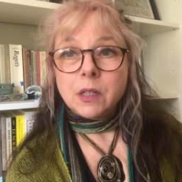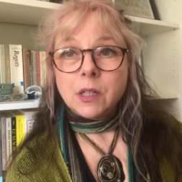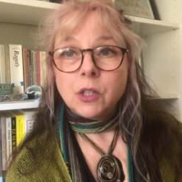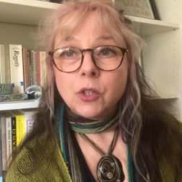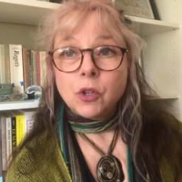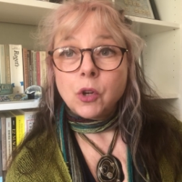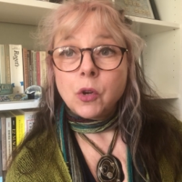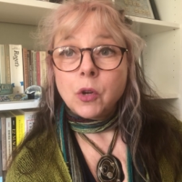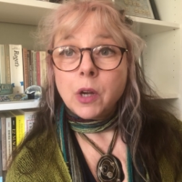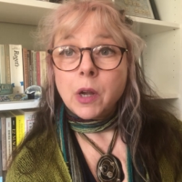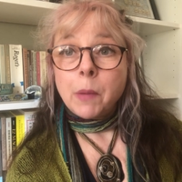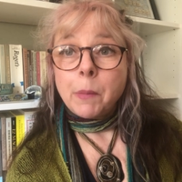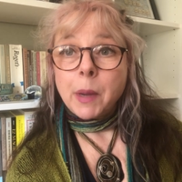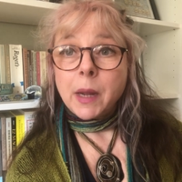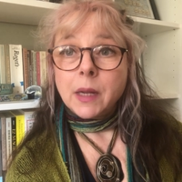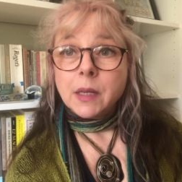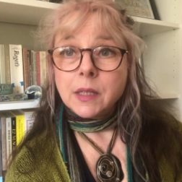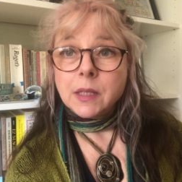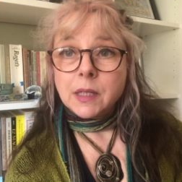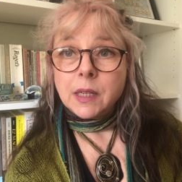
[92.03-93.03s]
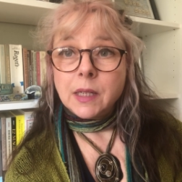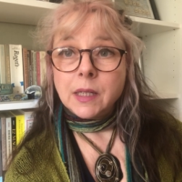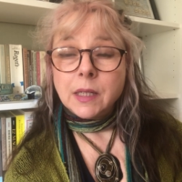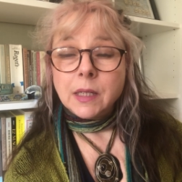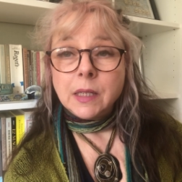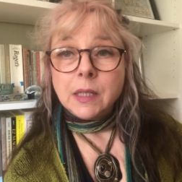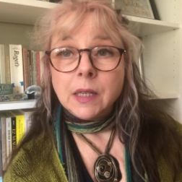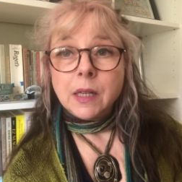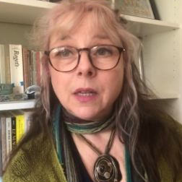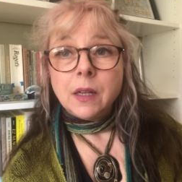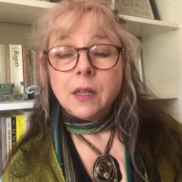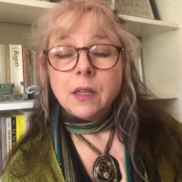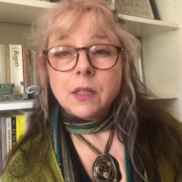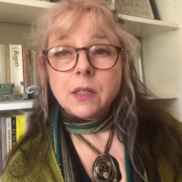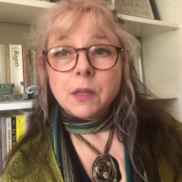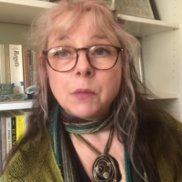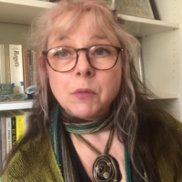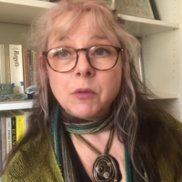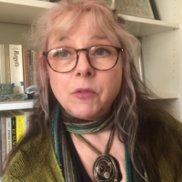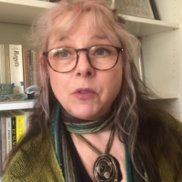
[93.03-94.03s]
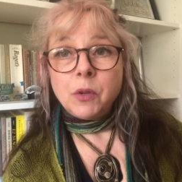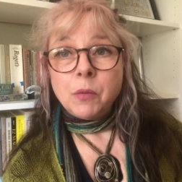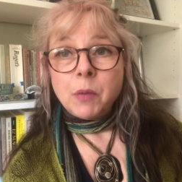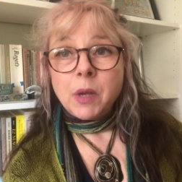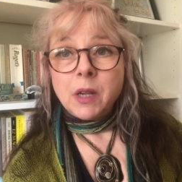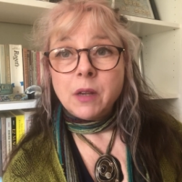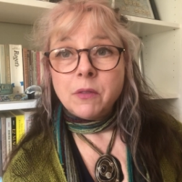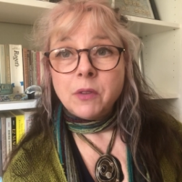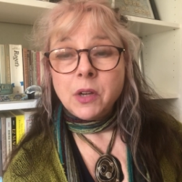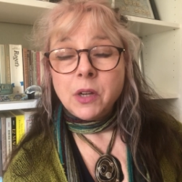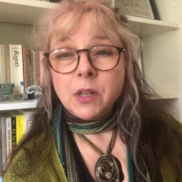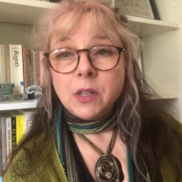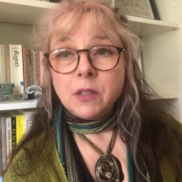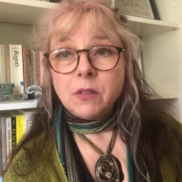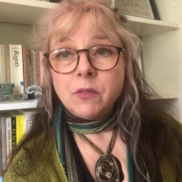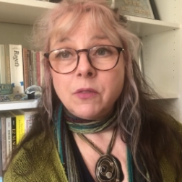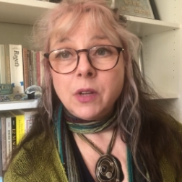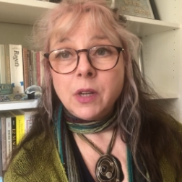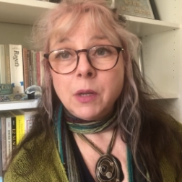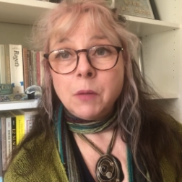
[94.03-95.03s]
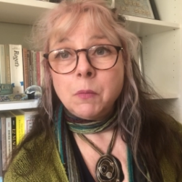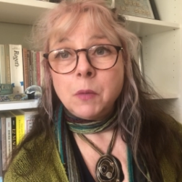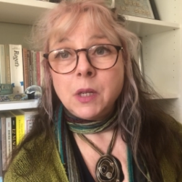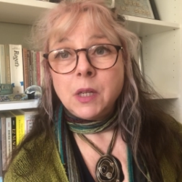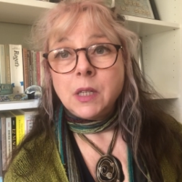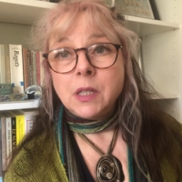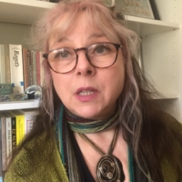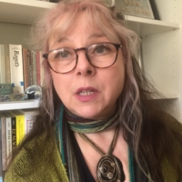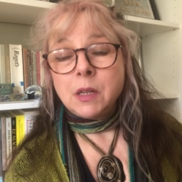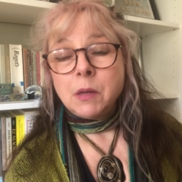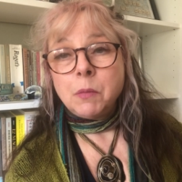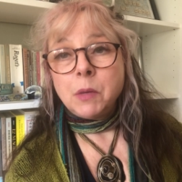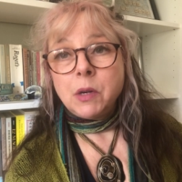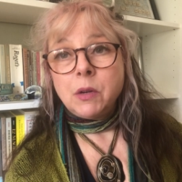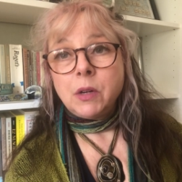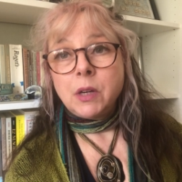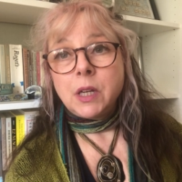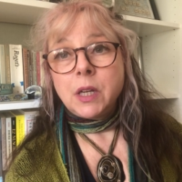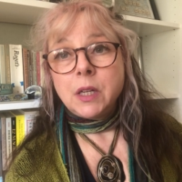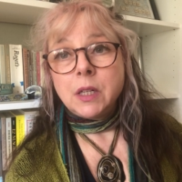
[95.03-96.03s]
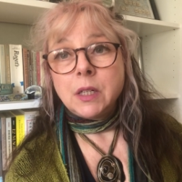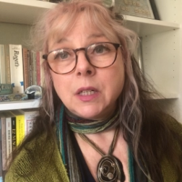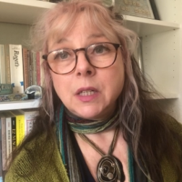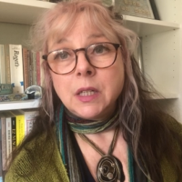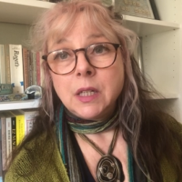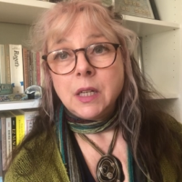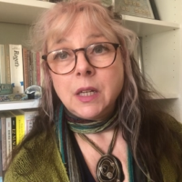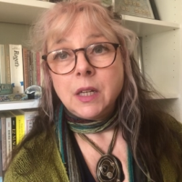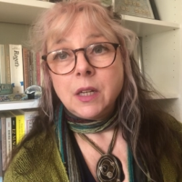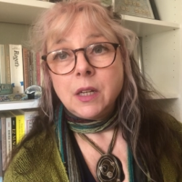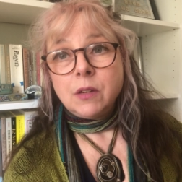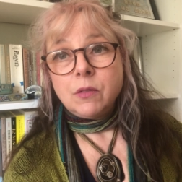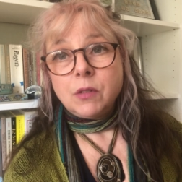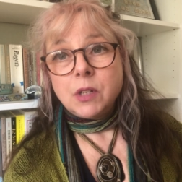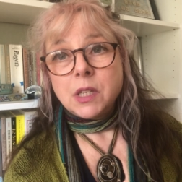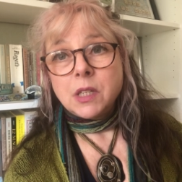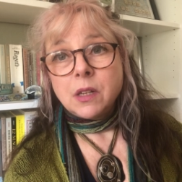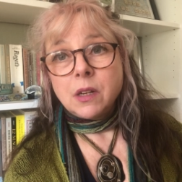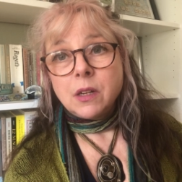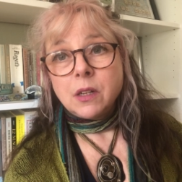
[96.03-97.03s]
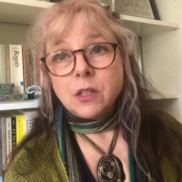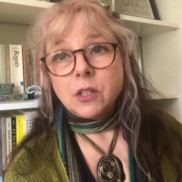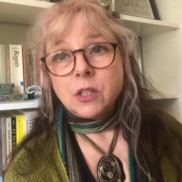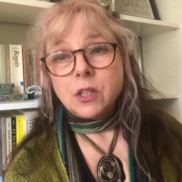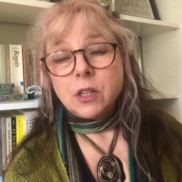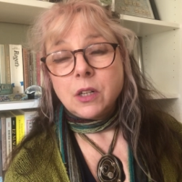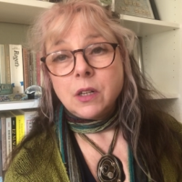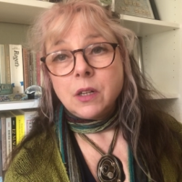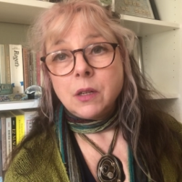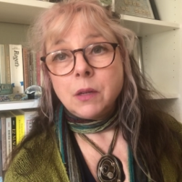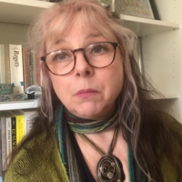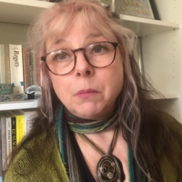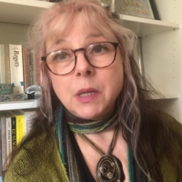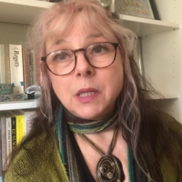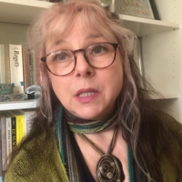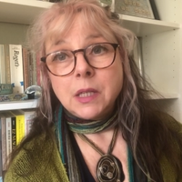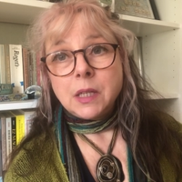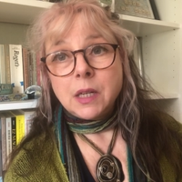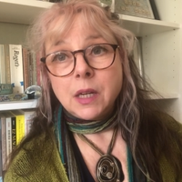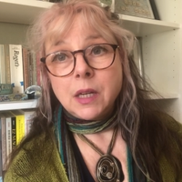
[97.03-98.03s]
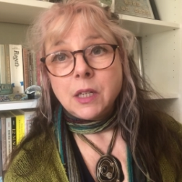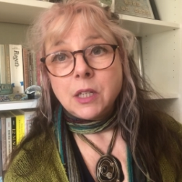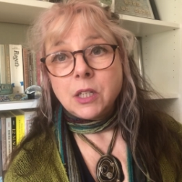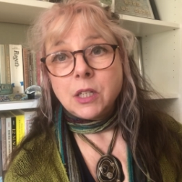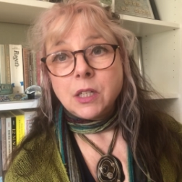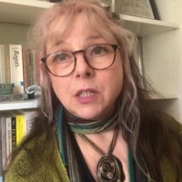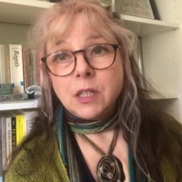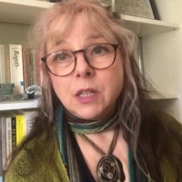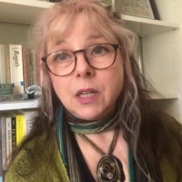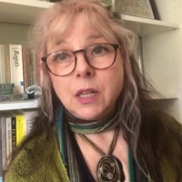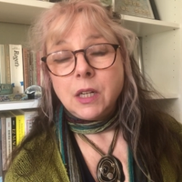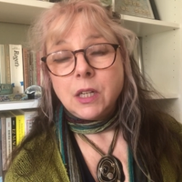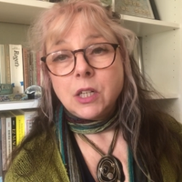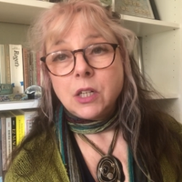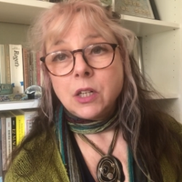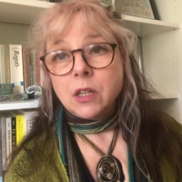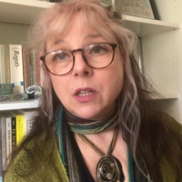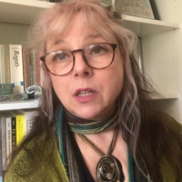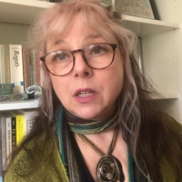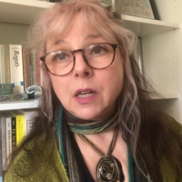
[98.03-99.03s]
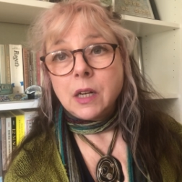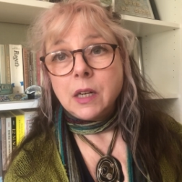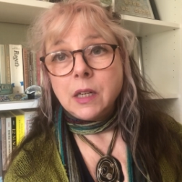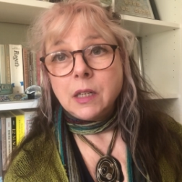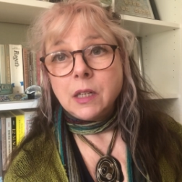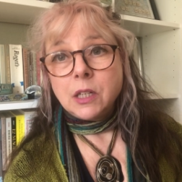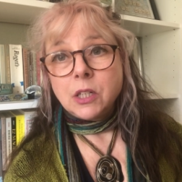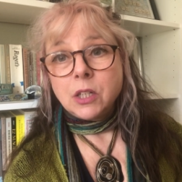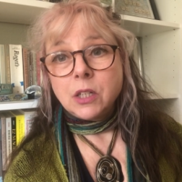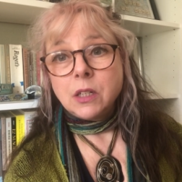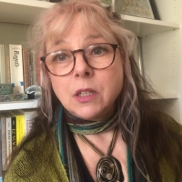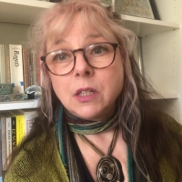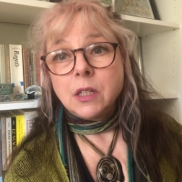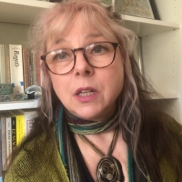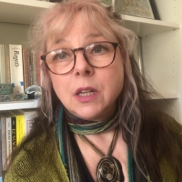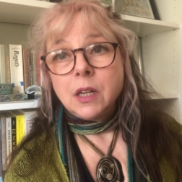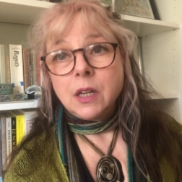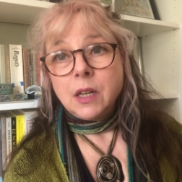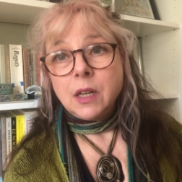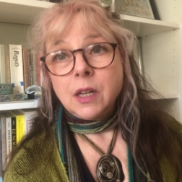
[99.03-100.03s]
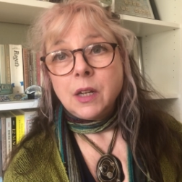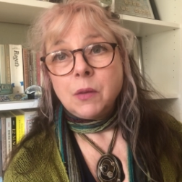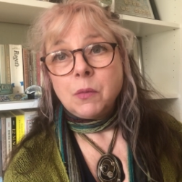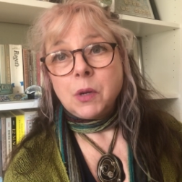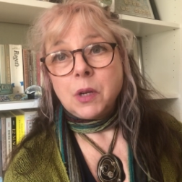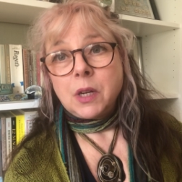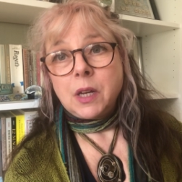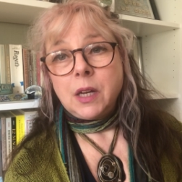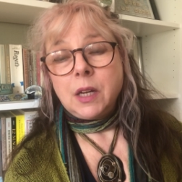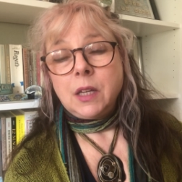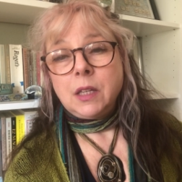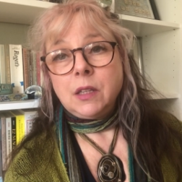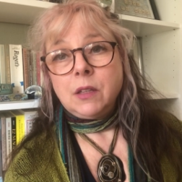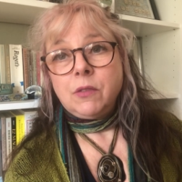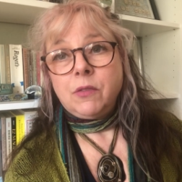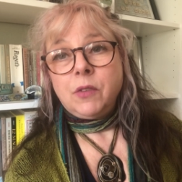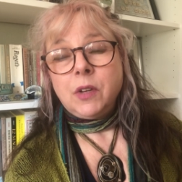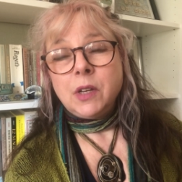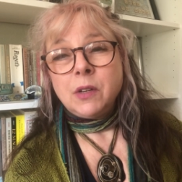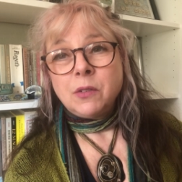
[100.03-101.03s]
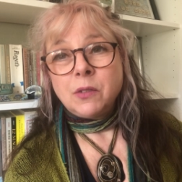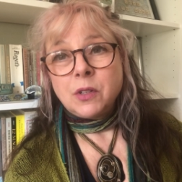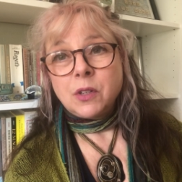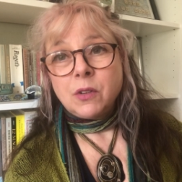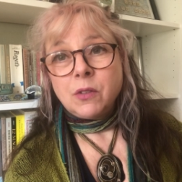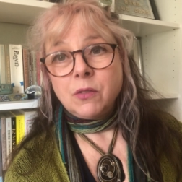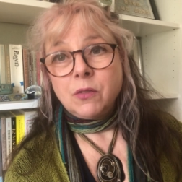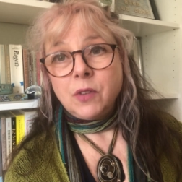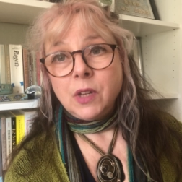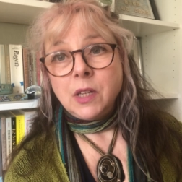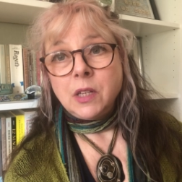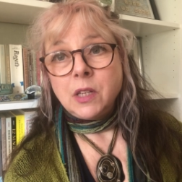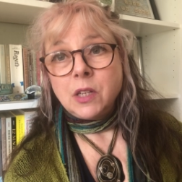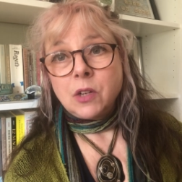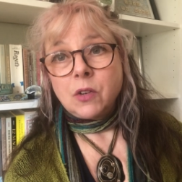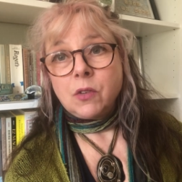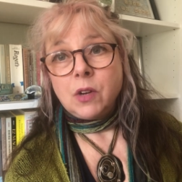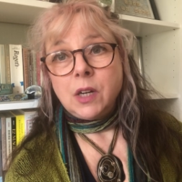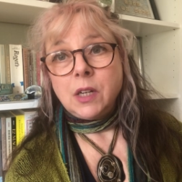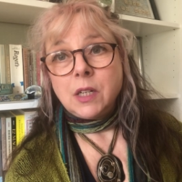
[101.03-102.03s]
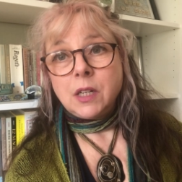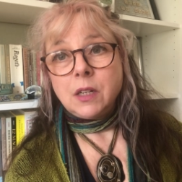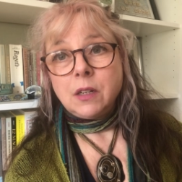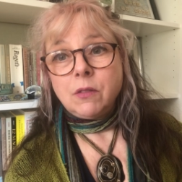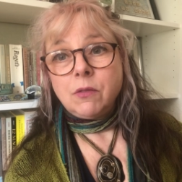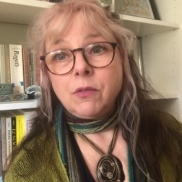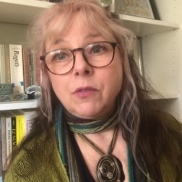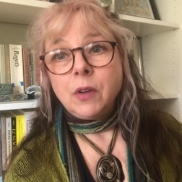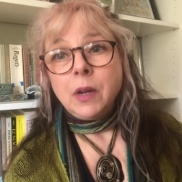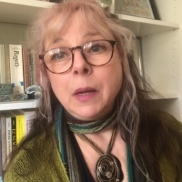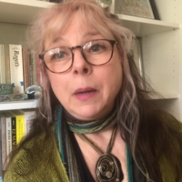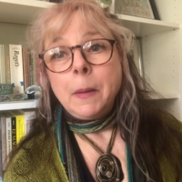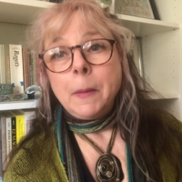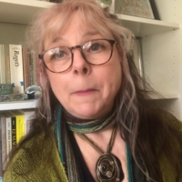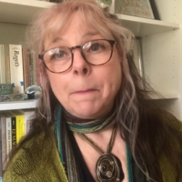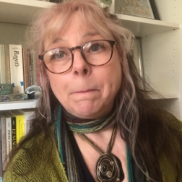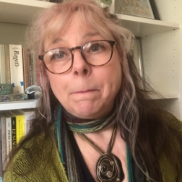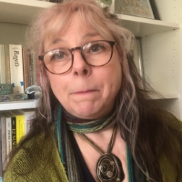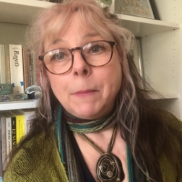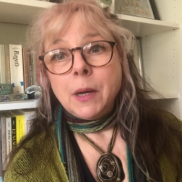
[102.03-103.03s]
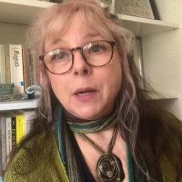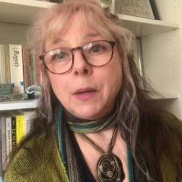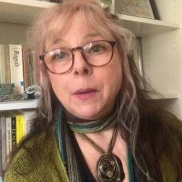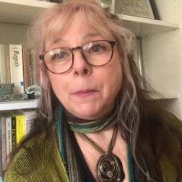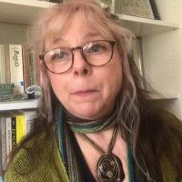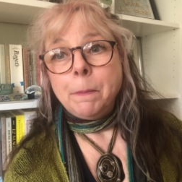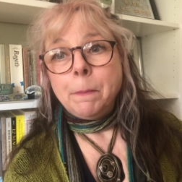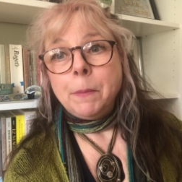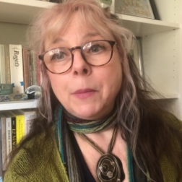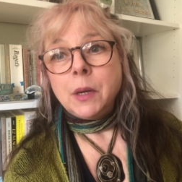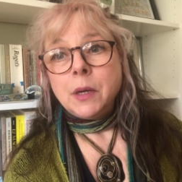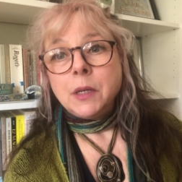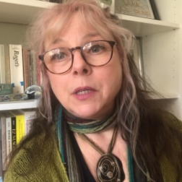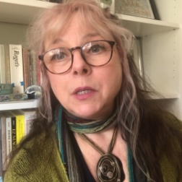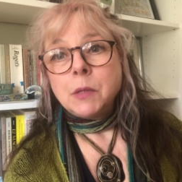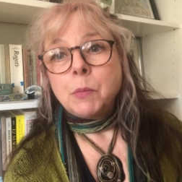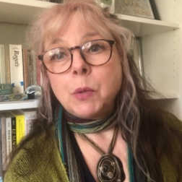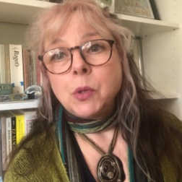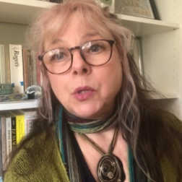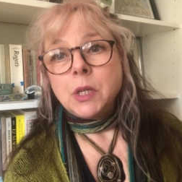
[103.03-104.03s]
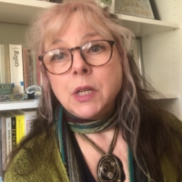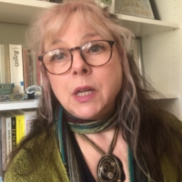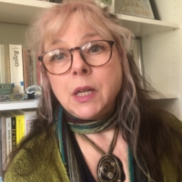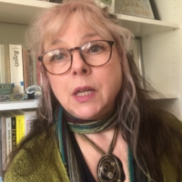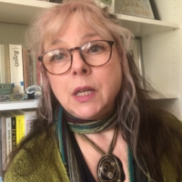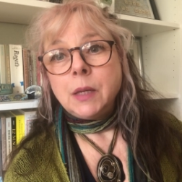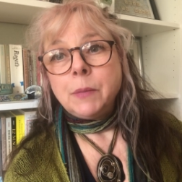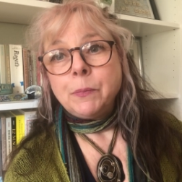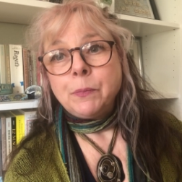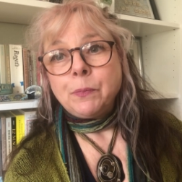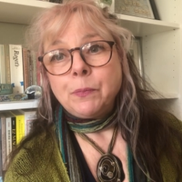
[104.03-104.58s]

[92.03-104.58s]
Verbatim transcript: Jon Kabat-Zinn. Some of you may have heard of him. He's an American researcher, meditation teacher, clinician, working in the field of integrative um, mind-body